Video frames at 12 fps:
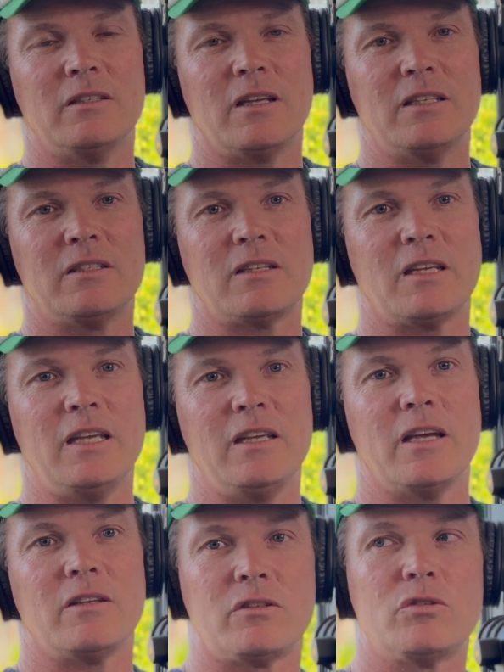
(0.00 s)
see.
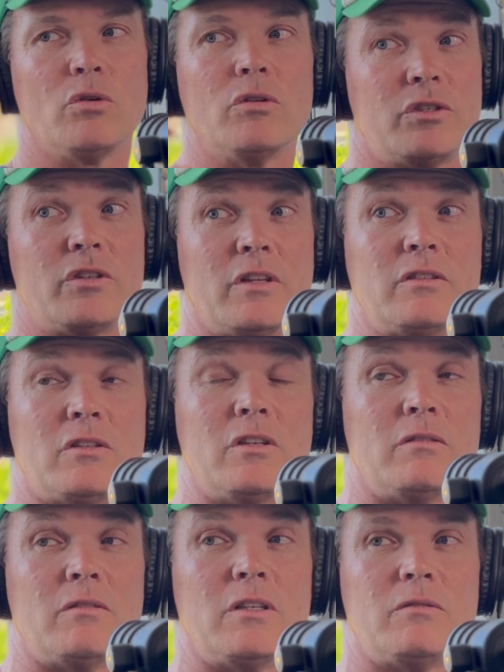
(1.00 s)
Yes, sure.
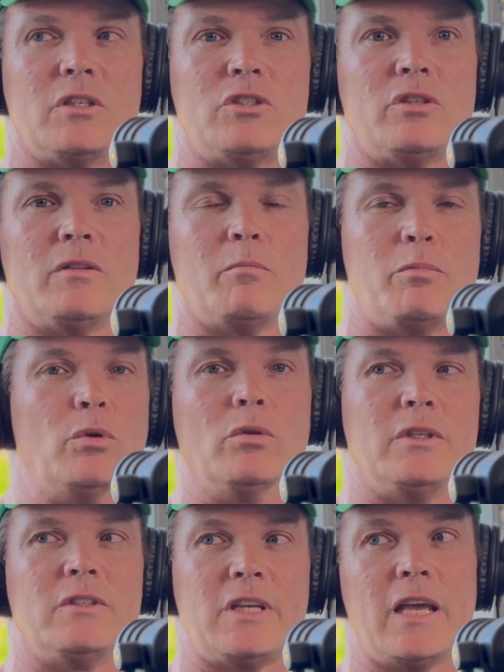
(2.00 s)
The
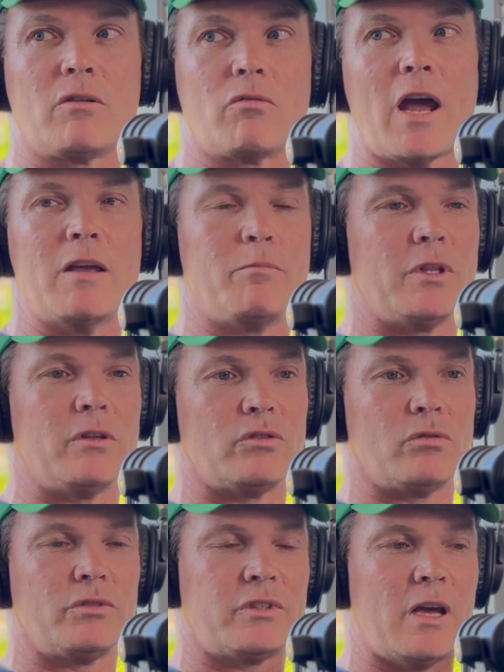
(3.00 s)
pool is great, but there's
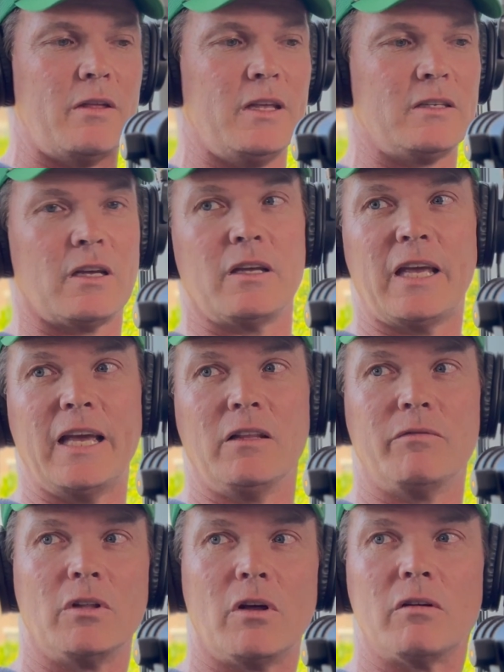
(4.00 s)
a hell
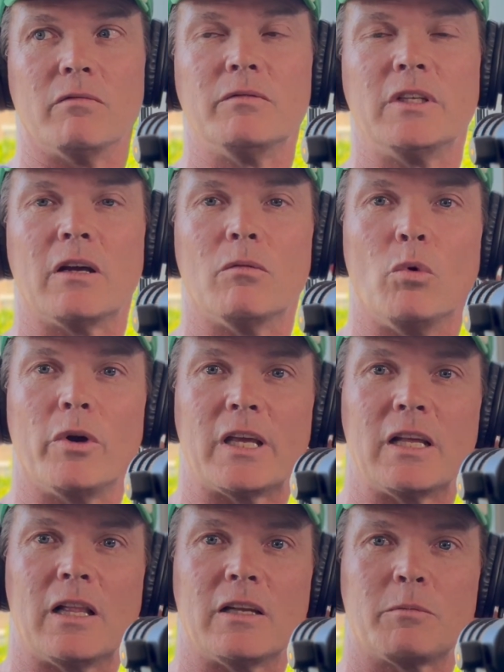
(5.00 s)
of a lot of
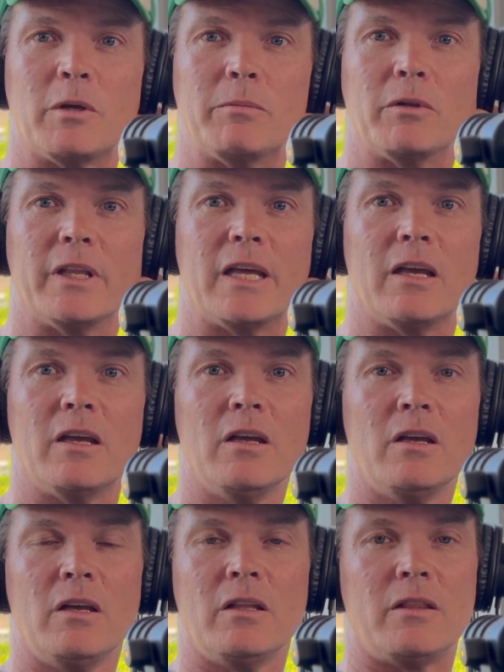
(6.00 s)
working class people there.
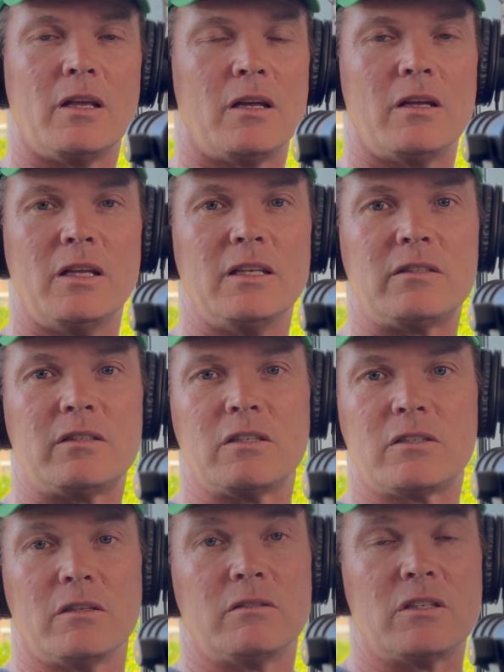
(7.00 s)
That it's
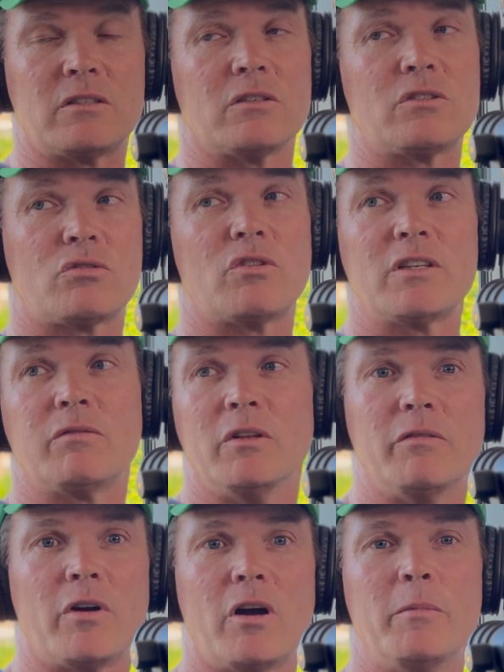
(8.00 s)
just a stressful
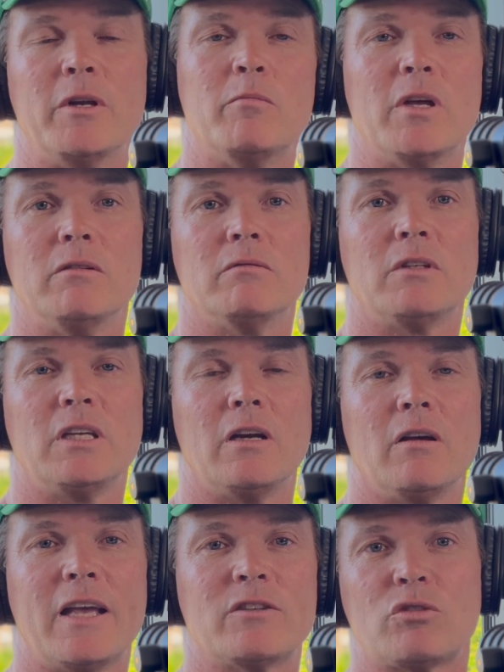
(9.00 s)
environment, and
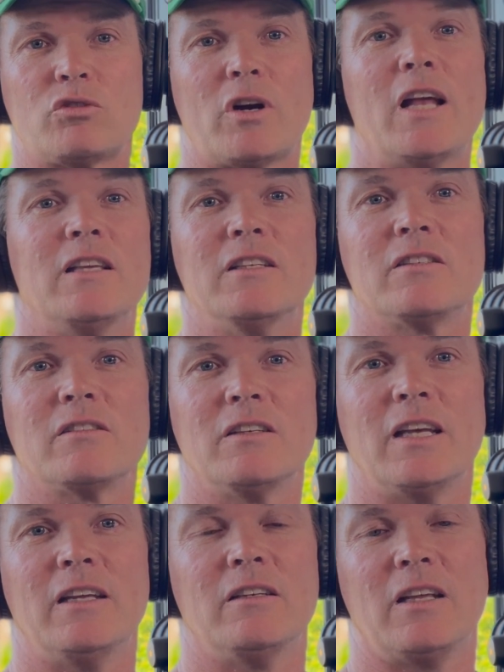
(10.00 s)
as Australians
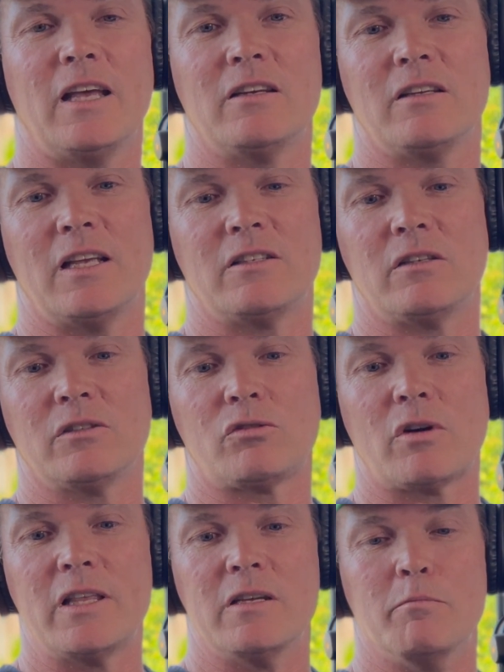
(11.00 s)
and as an
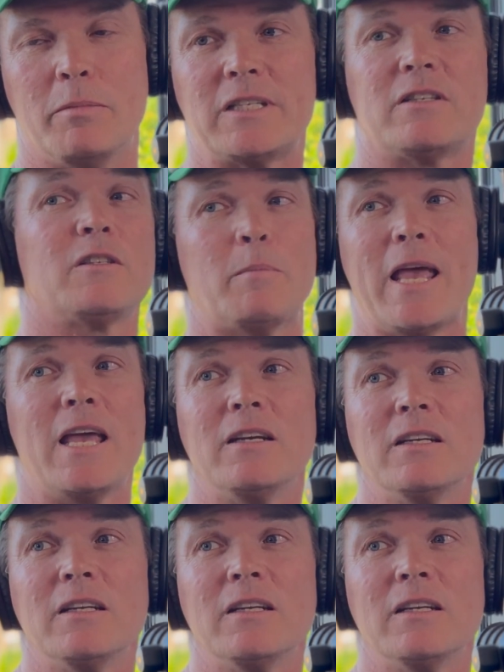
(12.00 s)
Australian businessman